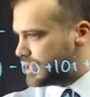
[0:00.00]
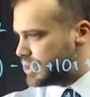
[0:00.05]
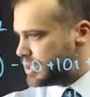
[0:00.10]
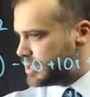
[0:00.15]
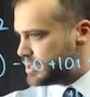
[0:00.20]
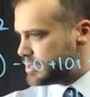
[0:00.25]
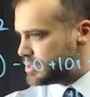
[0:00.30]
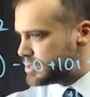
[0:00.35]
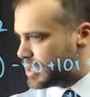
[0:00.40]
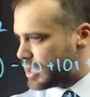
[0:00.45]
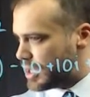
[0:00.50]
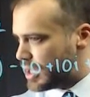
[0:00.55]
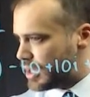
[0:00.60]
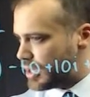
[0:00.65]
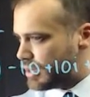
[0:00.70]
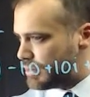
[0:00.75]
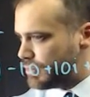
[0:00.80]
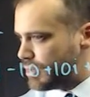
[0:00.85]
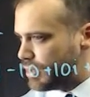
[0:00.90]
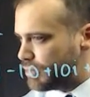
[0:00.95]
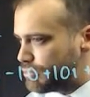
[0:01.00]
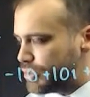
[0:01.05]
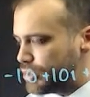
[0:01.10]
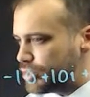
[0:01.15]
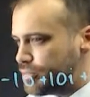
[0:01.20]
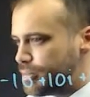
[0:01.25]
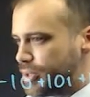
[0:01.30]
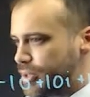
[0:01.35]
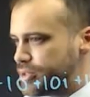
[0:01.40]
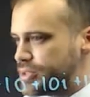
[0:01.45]
these are my real
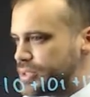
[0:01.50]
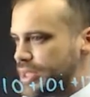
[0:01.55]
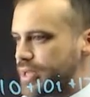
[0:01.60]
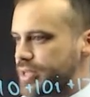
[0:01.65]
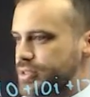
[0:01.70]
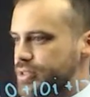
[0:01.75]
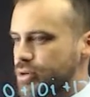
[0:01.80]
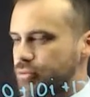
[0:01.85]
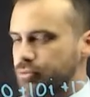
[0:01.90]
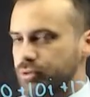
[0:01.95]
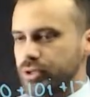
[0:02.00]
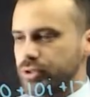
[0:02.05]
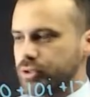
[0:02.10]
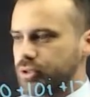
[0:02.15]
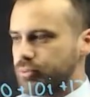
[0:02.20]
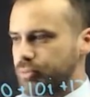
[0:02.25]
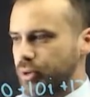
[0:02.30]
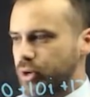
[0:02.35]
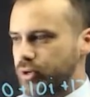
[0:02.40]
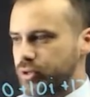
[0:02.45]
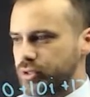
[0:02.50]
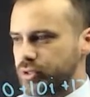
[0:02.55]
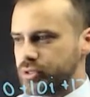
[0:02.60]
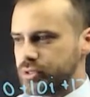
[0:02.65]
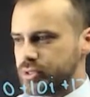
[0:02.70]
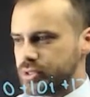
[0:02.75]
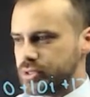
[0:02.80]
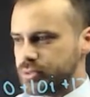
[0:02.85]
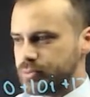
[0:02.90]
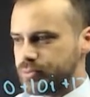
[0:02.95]
components. That is a real component
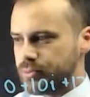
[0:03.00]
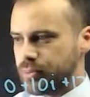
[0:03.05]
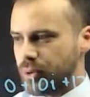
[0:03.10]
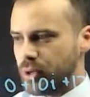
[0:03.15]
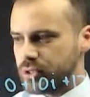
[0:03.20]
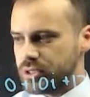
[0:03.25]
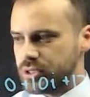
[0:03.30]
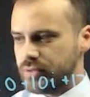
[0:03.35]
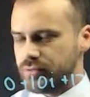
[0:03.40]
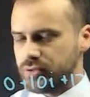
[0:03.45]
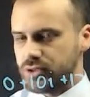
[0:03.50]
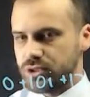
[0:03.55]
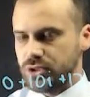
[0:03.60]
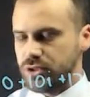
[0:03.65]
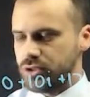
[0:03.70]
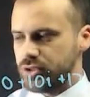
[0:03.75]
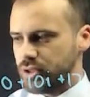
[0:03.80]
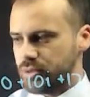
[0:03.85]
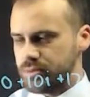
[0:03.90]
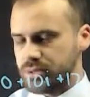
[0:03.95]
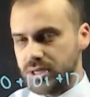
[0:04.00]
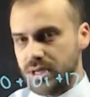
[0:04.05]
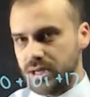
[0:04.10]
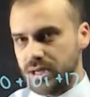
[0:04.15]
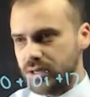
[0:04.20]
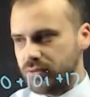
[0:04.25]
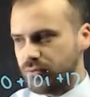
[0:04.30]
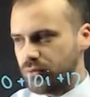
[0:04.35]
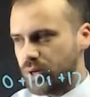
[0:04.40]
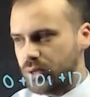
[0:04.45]
because it's positive 2 times
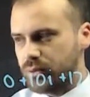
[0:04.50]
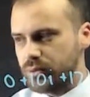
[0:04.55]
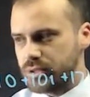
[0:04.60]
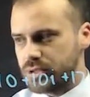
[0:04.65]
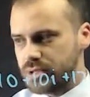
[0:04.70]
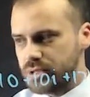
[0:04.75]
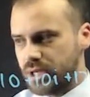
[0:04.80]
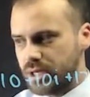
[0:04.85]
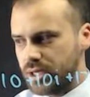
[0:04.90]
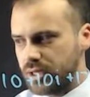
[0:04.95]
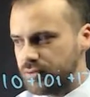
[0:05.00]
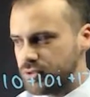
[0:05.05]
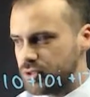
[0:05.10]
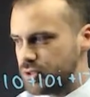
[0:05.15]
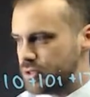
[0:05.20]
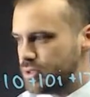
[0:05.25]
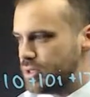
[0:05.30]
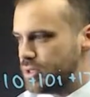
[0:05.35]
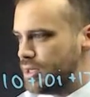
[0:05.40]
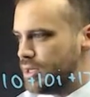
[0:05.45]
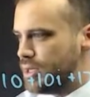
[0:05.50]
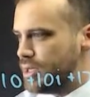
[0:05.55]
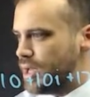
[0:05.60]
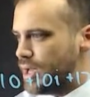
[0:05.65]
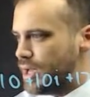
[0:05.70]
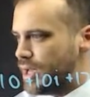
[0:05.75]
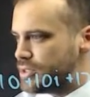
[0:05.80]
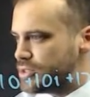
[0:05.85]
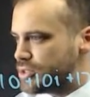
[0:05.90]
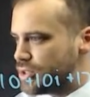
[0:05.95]
negative 1, which is negative 2.
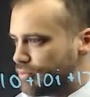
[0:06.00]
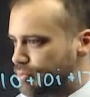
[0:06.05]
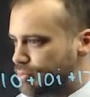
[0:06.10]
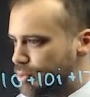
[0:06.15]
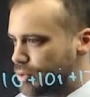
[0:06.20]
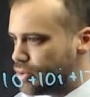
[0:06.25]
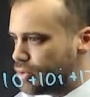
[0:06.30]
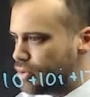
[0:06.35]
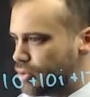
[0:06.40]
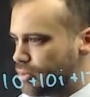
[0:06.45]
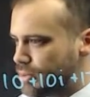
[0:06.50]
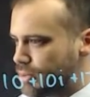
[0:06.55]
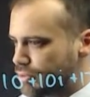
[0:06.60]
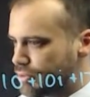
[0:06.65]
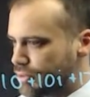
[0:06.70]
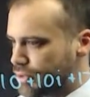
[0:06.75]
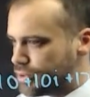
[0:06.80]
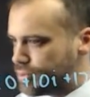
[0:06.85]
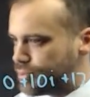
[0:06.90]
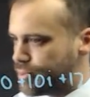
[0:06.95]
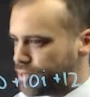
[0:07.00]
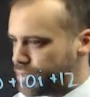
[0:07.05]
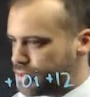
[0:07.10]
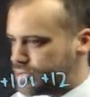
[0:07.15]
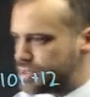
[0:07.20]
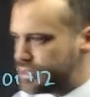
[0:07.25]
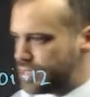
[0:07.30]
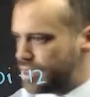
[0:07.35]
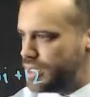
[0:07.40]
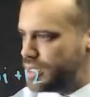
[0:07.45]
And so I've put all my real
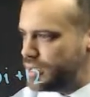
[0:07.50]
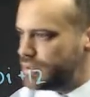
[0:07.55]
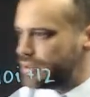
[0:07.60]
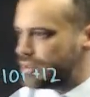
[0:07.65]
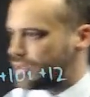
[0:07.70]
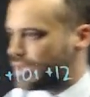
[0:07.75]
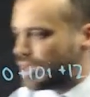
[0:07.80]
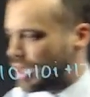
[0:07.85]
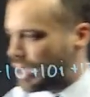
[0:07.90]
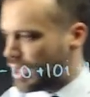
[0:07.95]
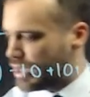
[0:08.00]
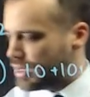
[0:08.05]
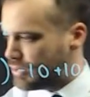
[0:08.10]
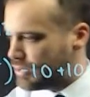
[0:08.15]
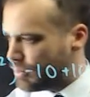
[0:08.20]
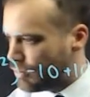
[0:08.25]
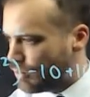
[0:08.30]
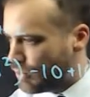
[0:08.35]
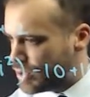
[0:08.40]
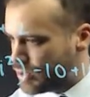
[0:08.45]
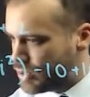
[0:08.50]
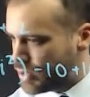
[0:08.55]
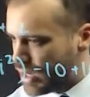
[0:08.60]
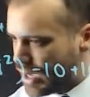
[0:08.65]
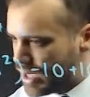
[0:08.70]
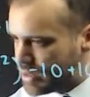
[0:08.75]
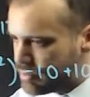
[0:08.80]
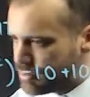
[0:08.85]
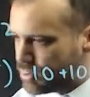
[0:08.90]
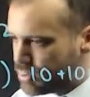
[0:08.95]
components there, and when you
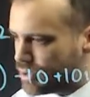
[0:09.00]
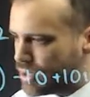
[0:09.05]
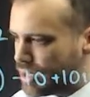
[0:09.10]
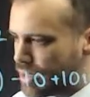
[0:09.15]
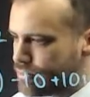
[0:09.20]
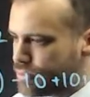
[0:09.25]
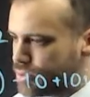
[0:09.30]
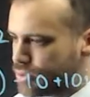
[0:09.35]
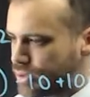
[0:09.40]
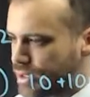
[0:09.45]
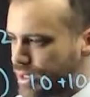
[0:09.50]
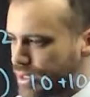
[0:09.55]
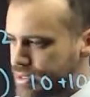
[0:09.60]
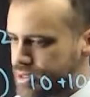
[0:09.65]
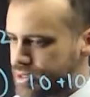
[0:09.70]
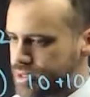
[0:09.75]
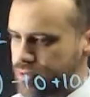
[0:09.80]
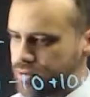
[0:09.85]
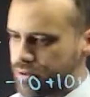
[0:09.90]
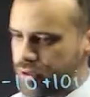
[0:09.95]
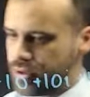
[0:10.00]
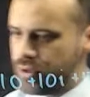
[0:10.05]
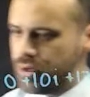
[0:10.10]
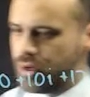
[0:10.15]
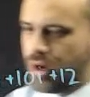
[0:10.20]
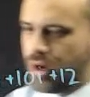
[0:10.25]
add them all up, you'll get 0.